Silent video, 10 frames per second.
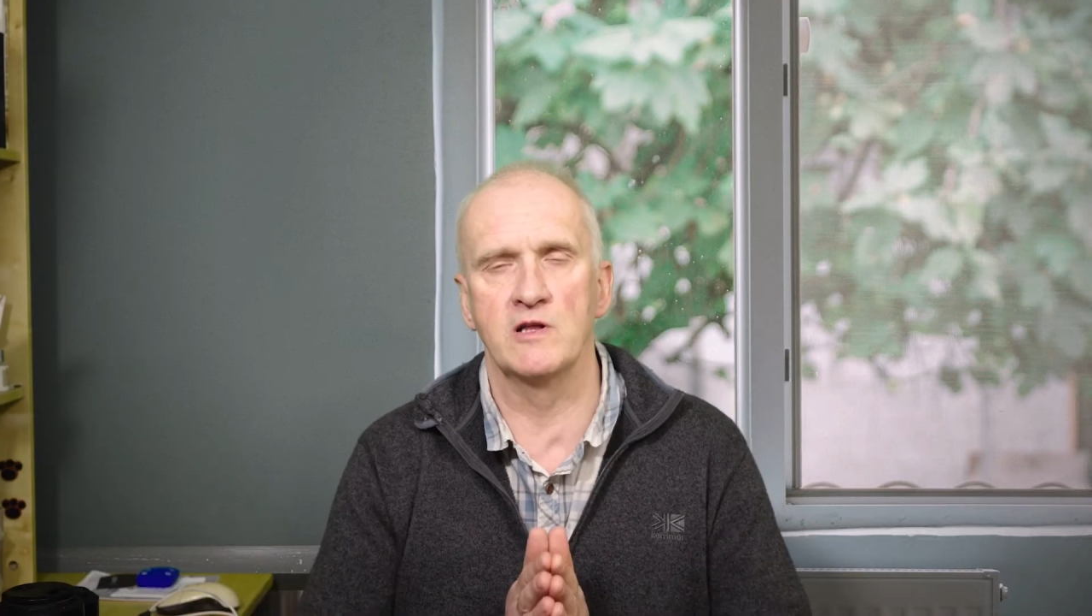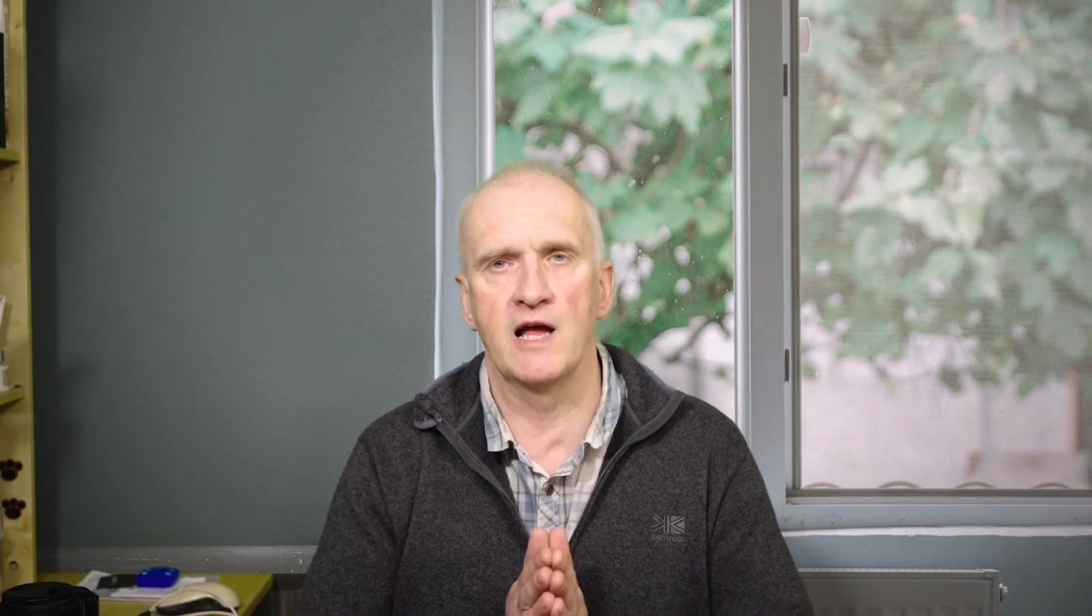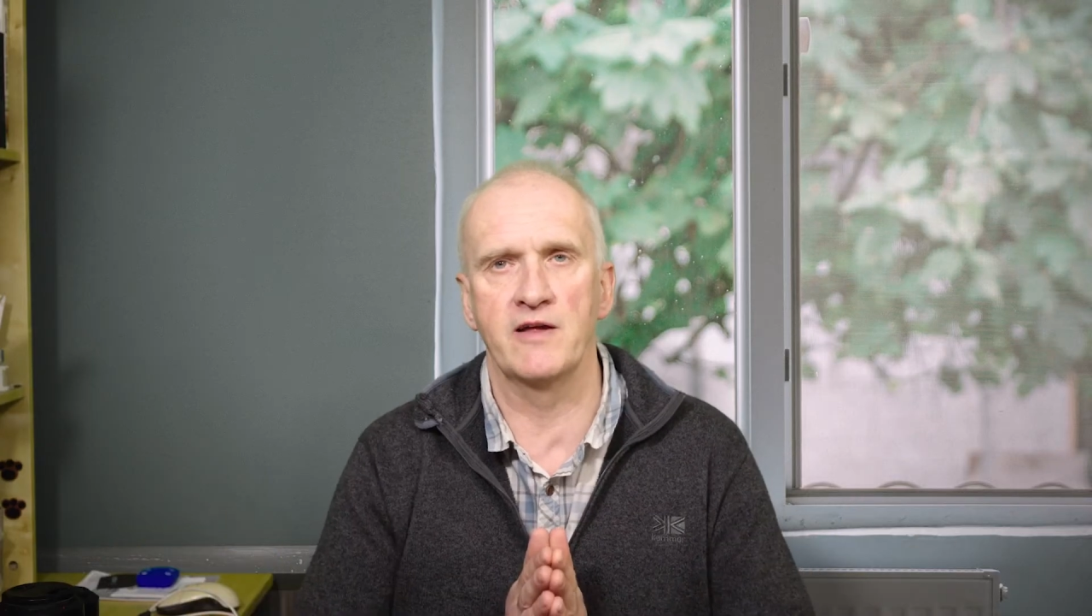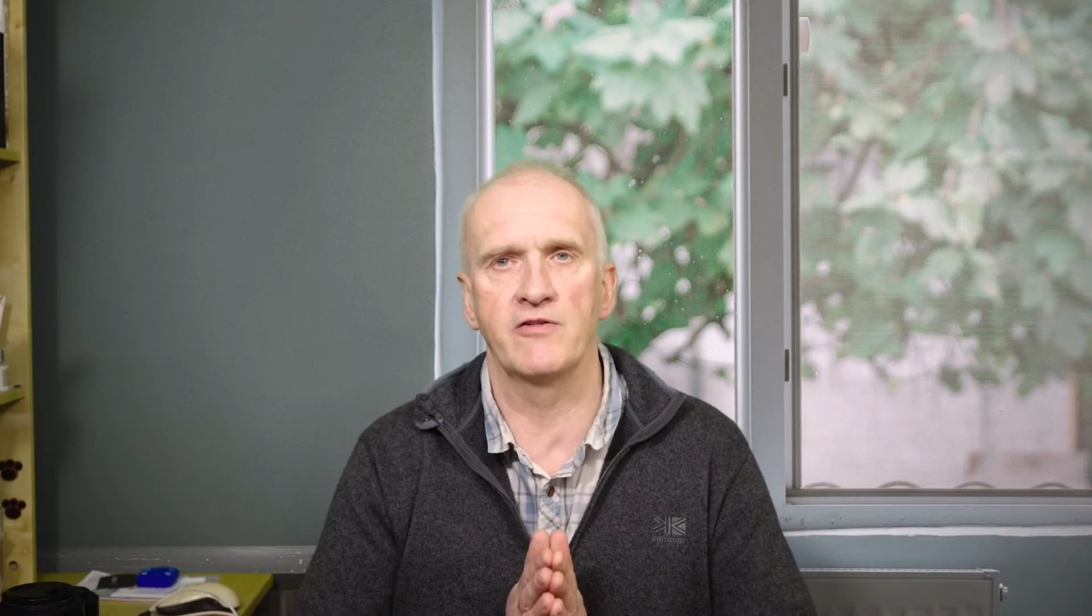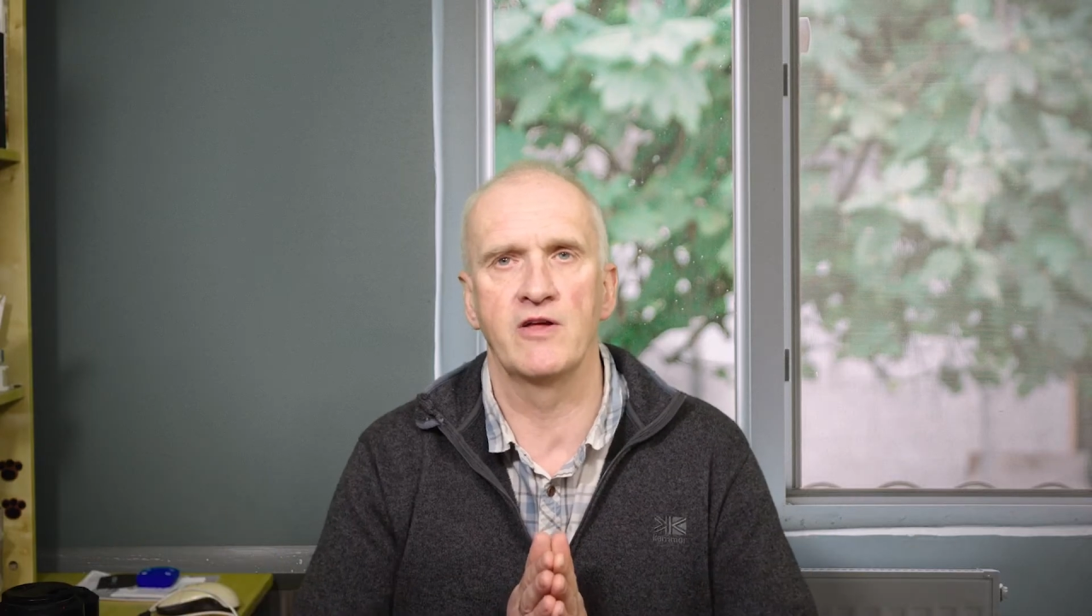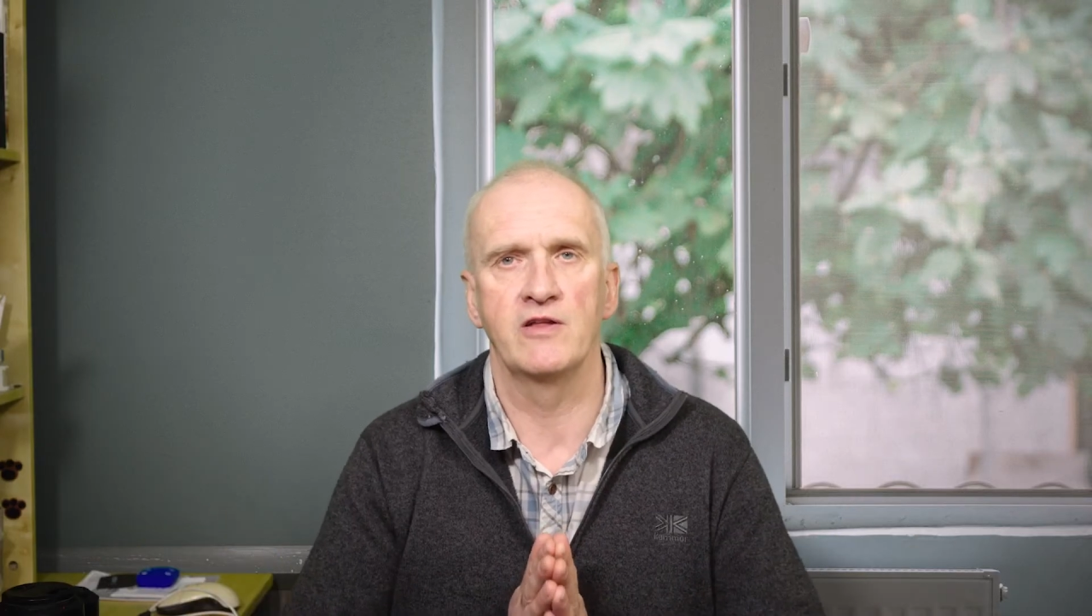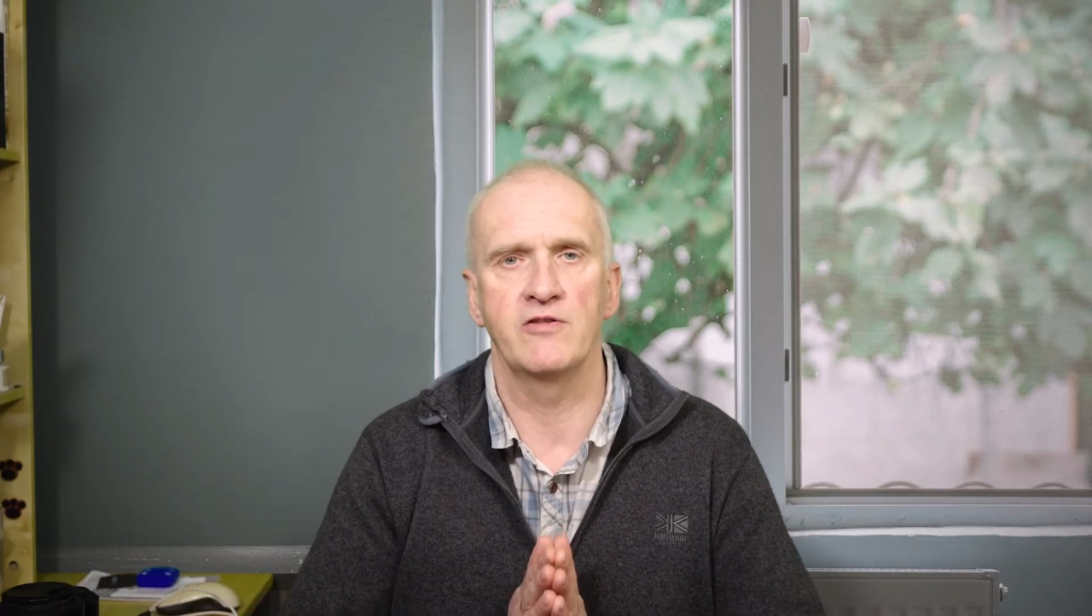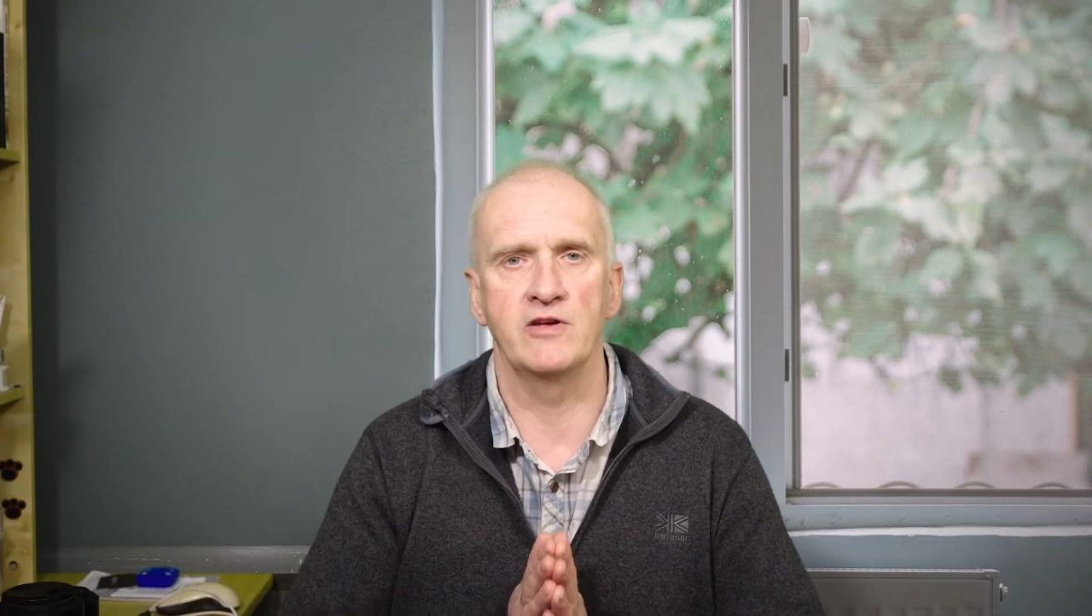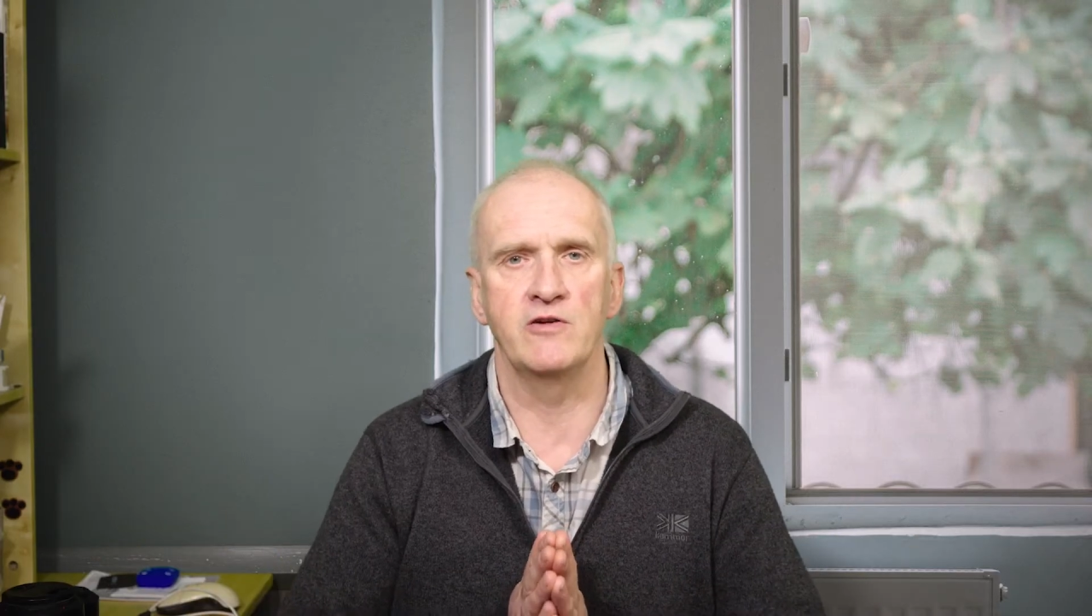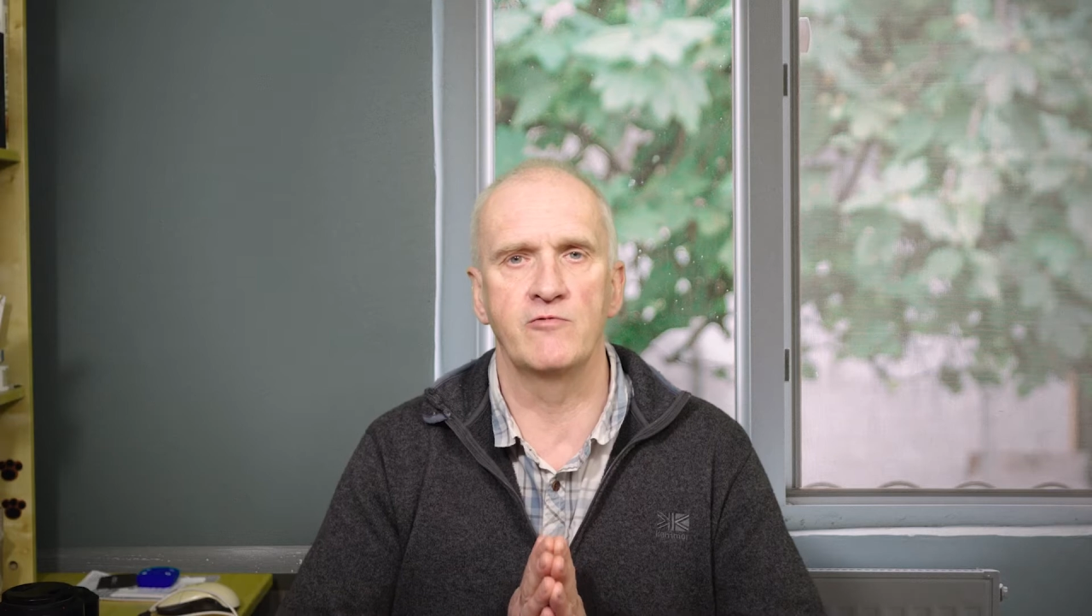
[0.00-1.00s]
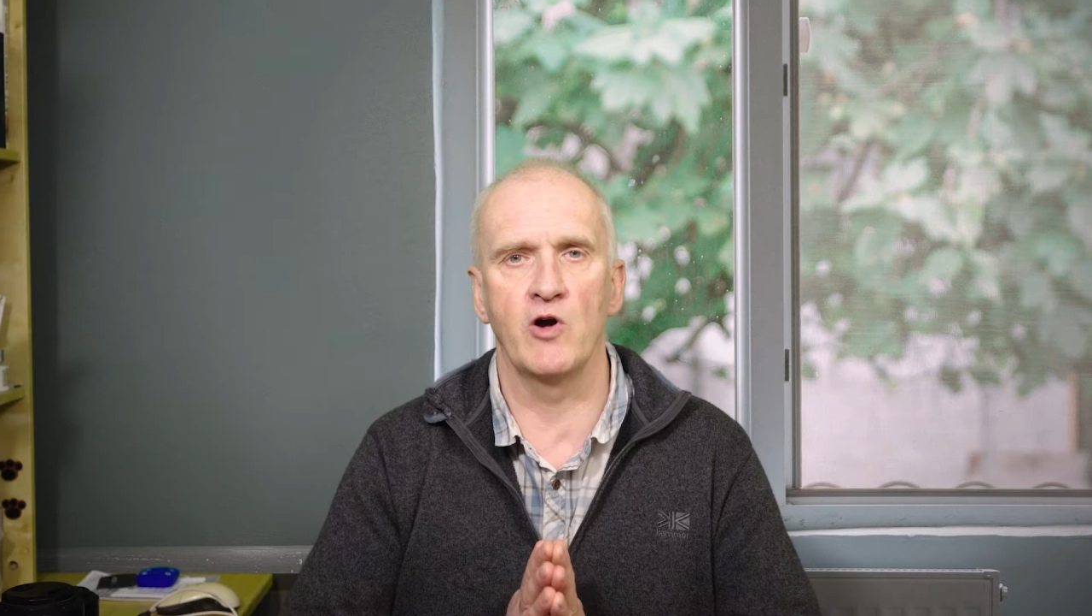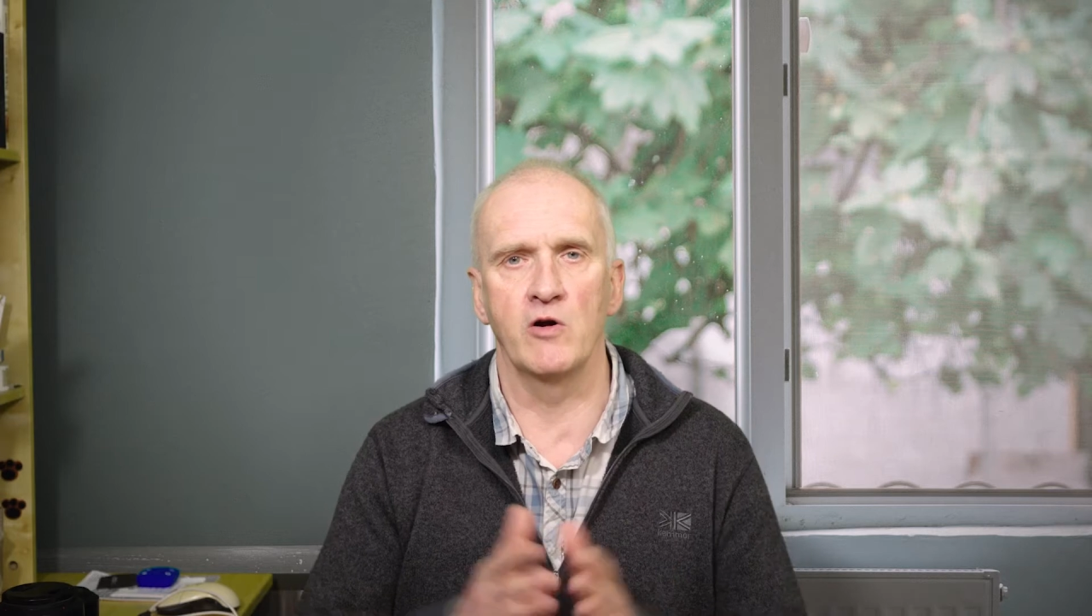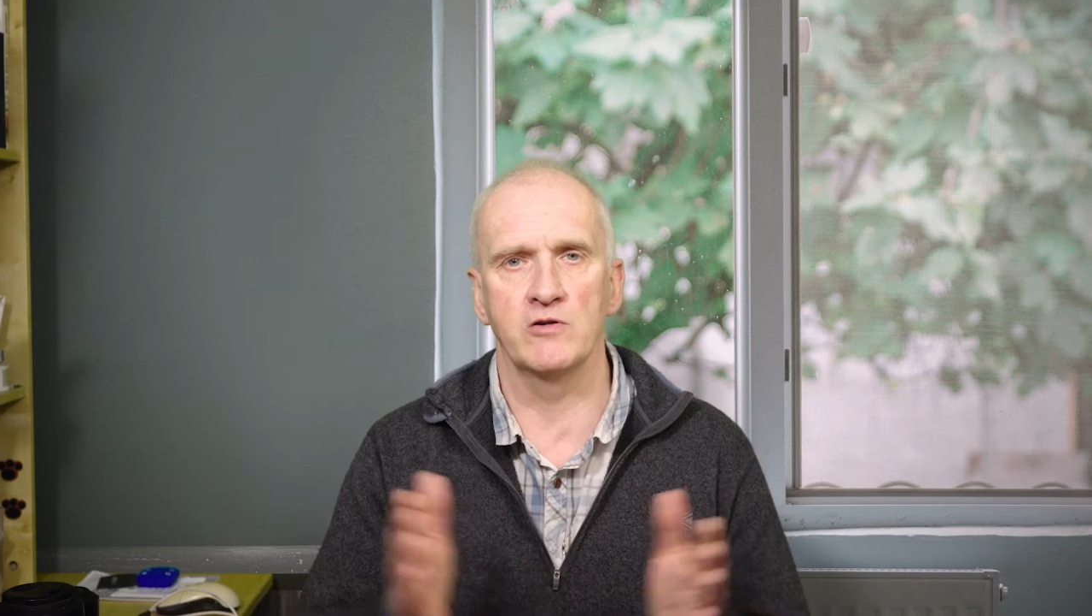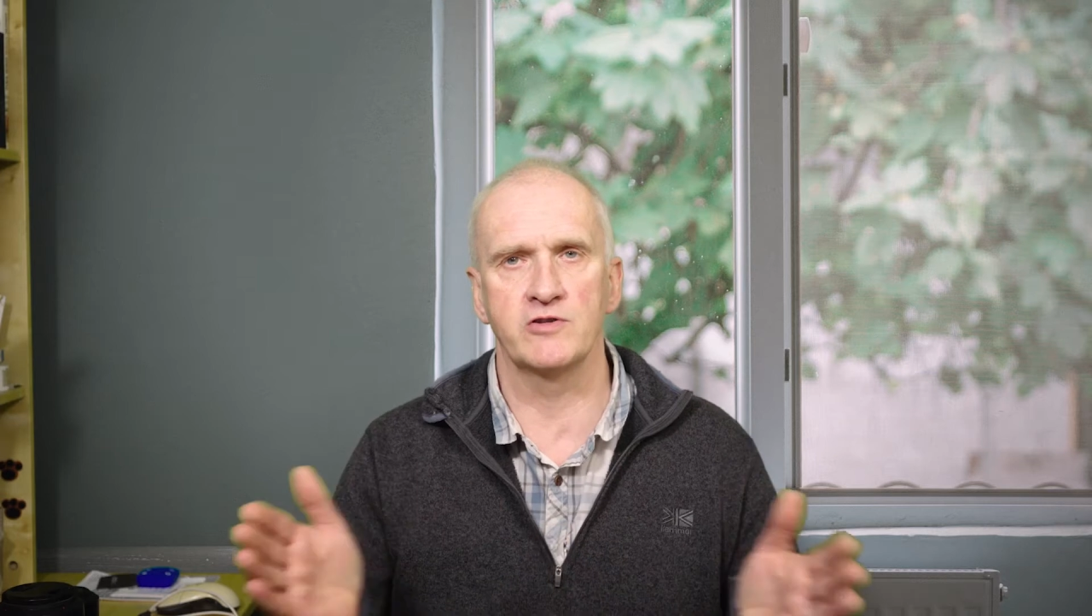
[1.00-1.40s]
length that you've got.